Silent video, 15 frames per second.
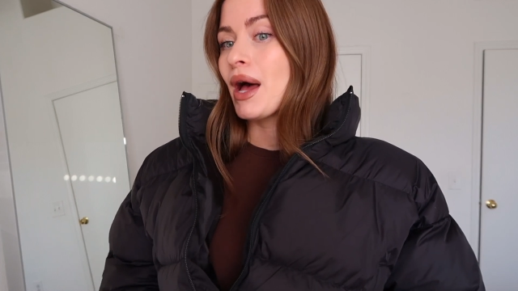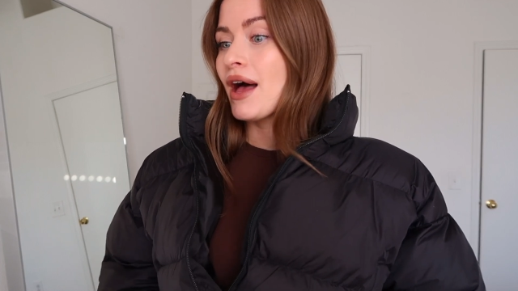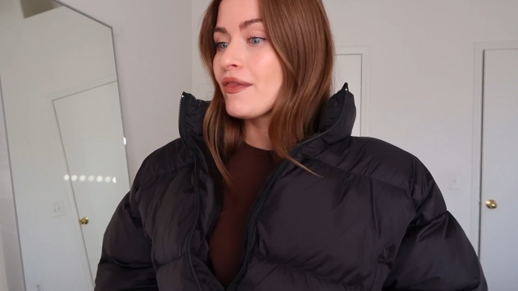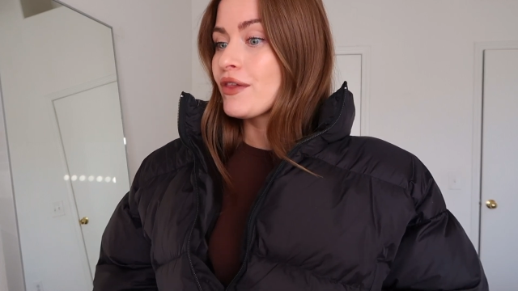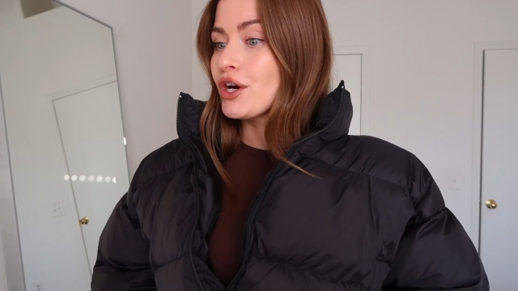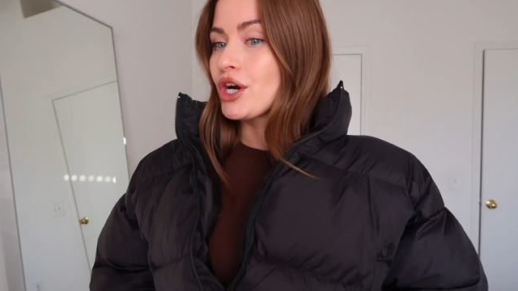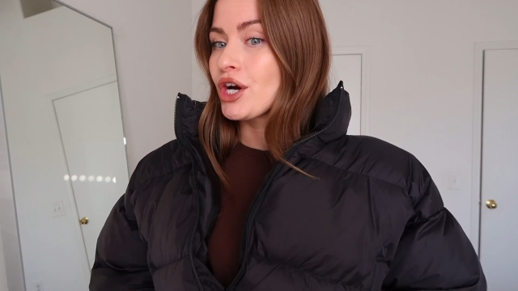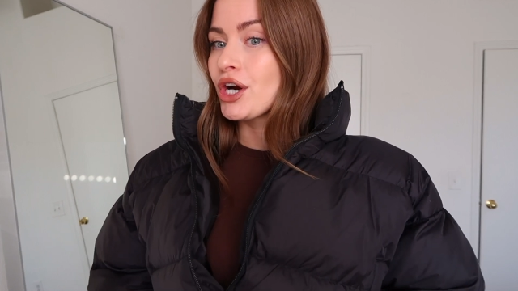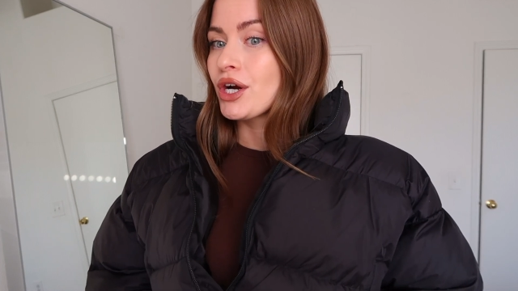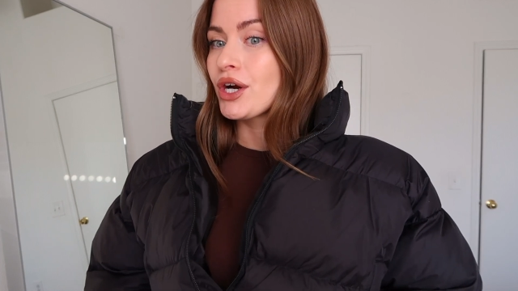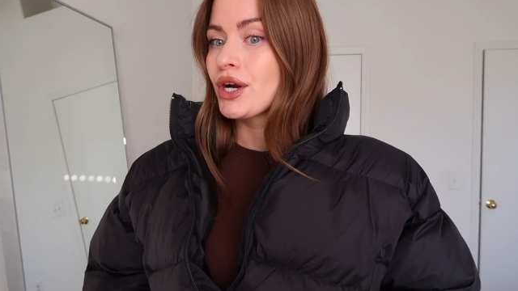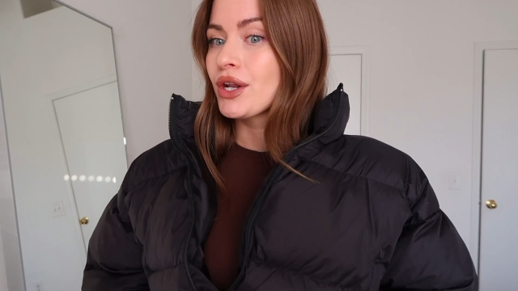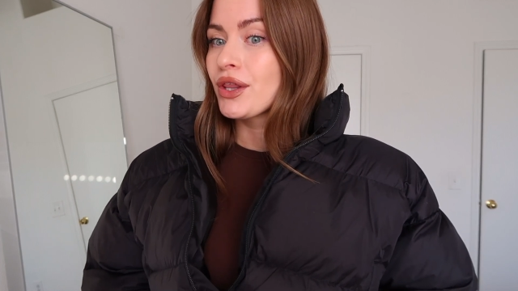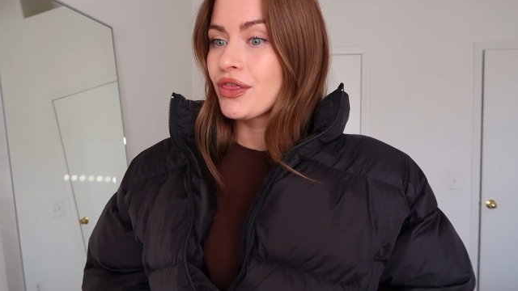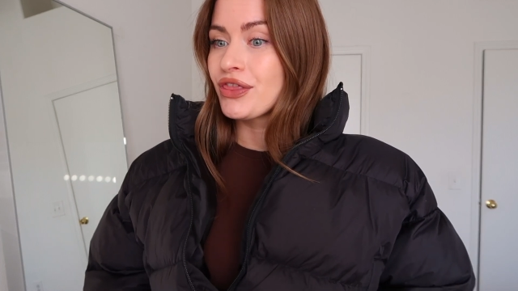
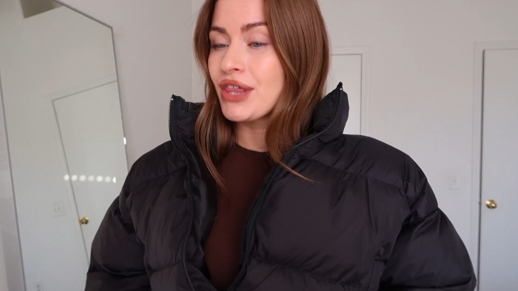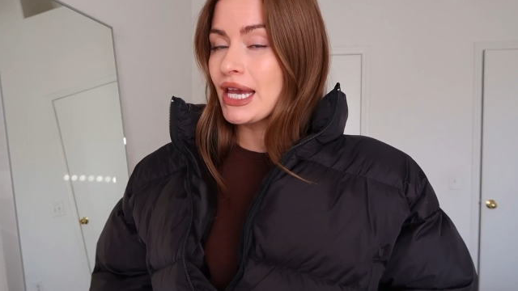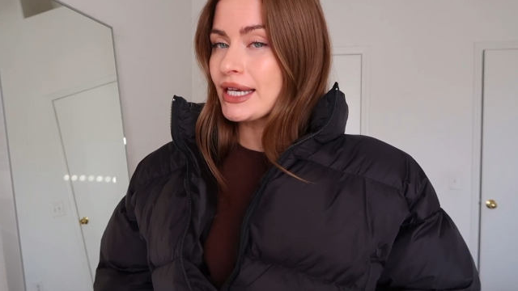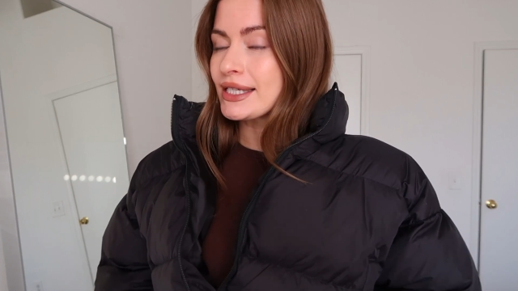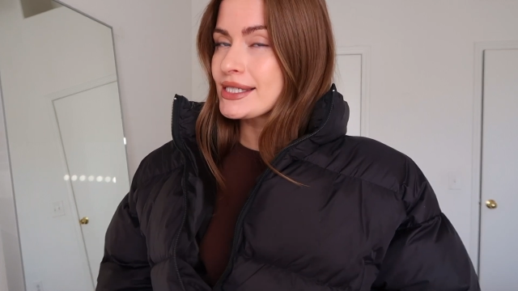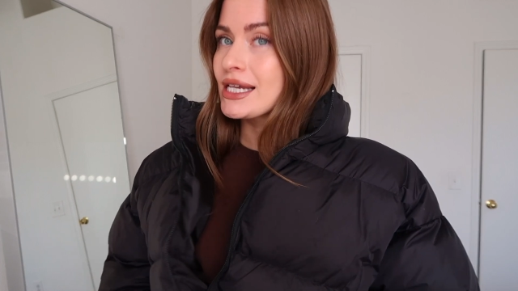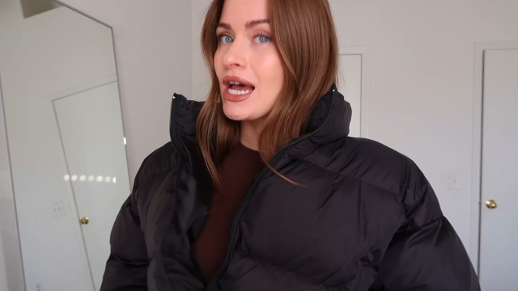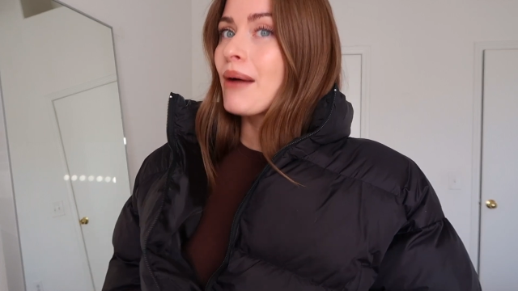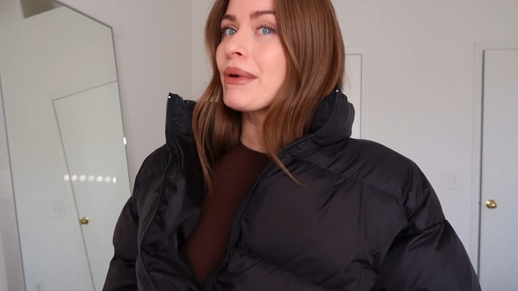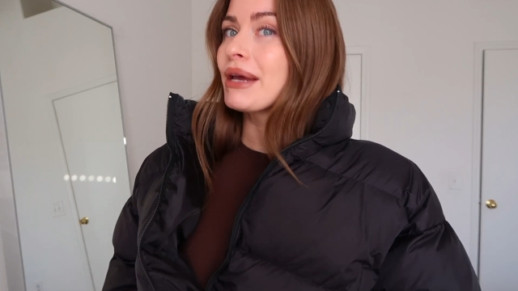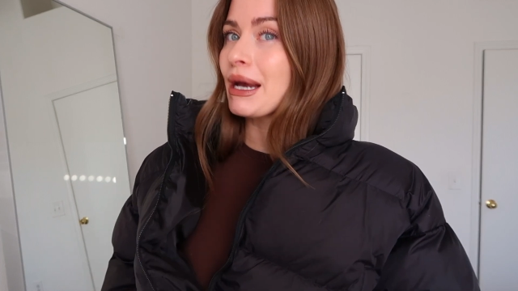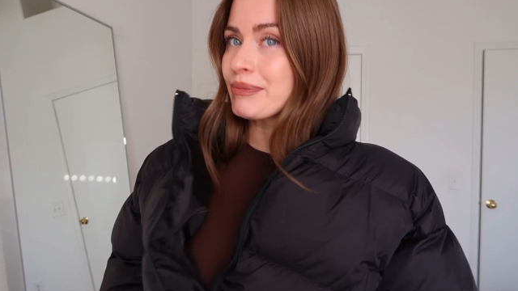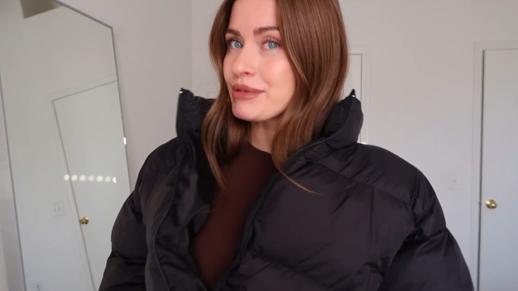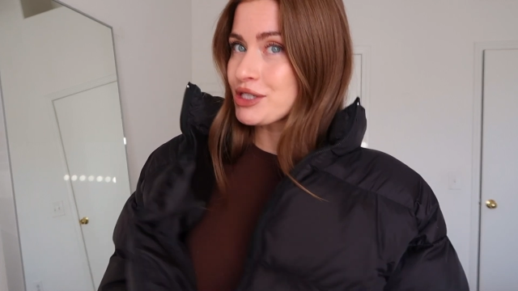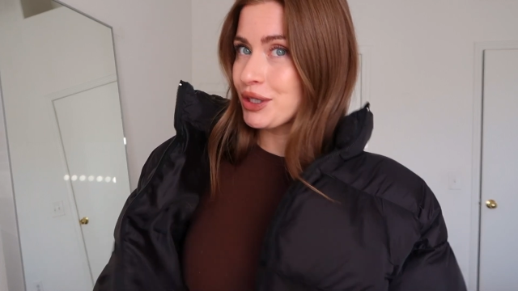other things
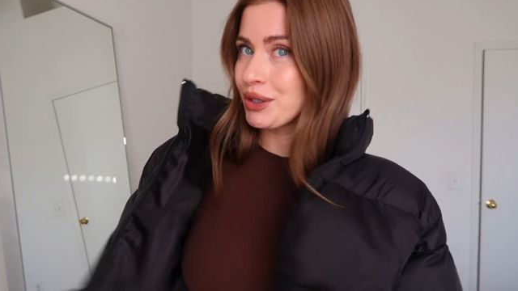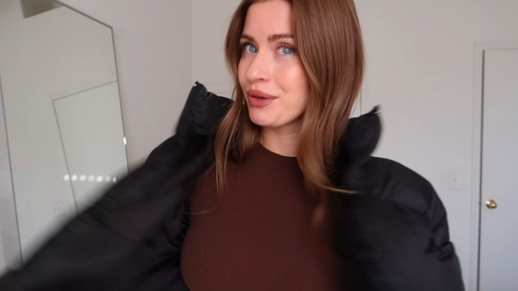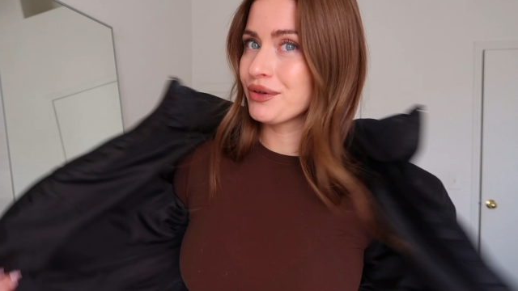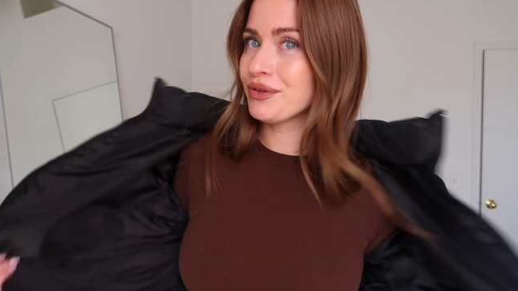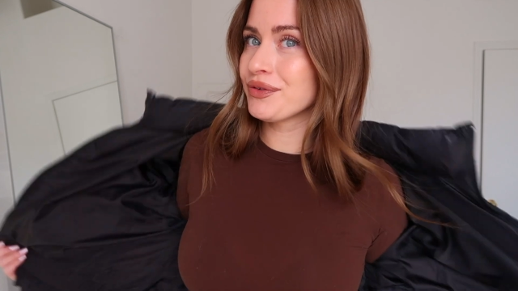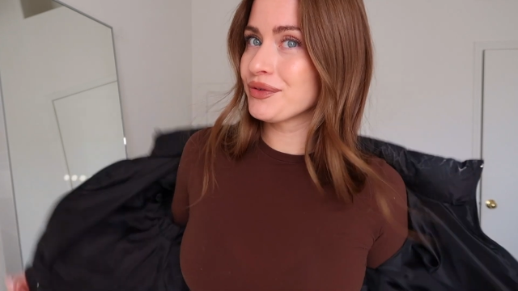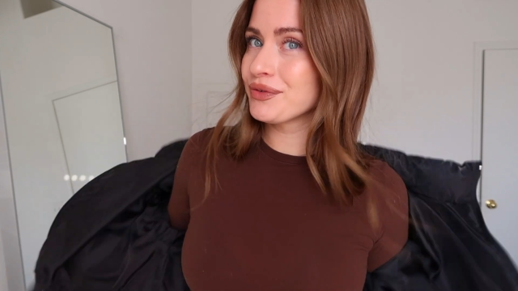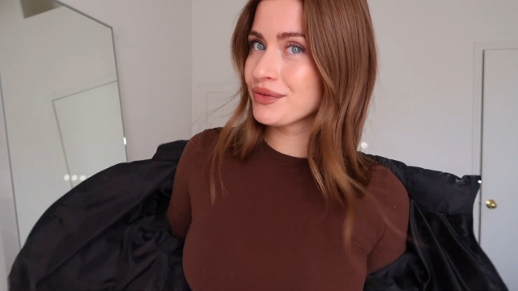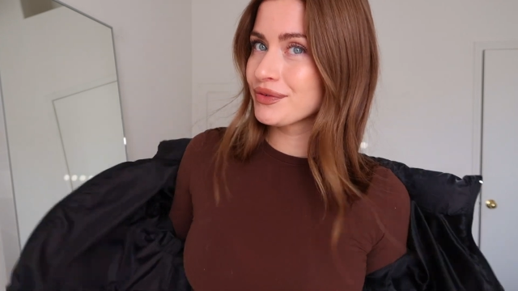coming up soon.